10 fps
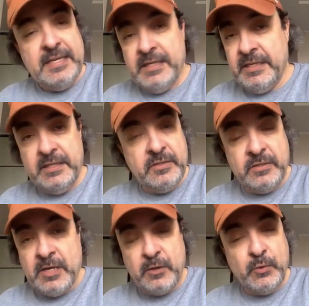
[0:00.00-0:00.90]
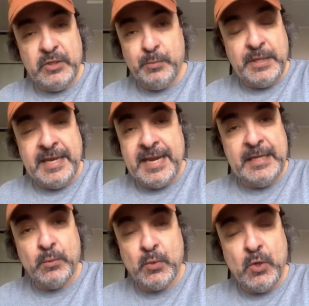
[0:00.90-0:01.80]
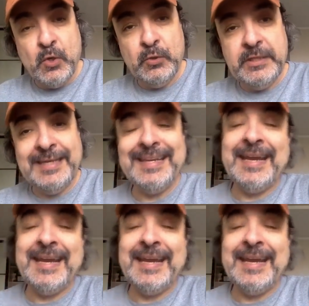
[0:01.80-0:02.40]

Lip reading: he's not going to play any role in